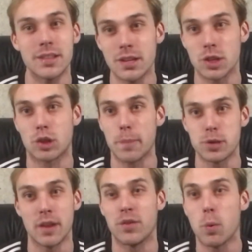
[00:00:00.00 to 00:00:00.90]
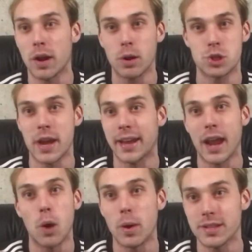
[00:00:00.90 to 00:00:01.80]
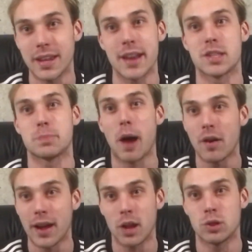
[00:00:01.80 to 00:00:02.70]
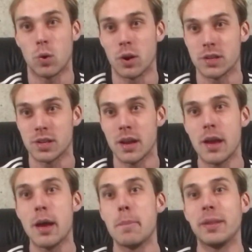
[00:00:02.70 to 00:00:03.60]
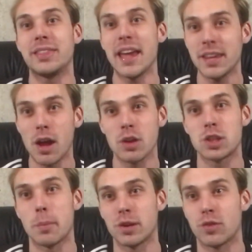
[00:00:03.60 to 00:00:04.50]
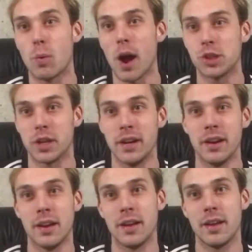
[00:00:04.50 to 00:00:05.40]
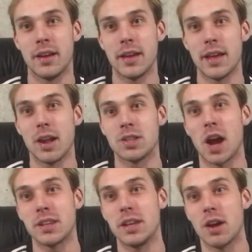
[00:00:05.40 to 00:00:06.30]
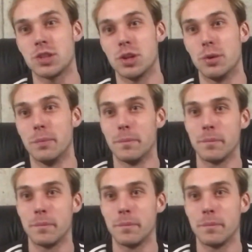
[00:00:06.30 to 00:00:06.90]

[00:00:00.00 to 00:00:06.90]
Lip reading: the description if you want to go check it out. Once again, it's Spotlight on Tours. But thank y'all so much for watching, and I'll talk to y'all soon.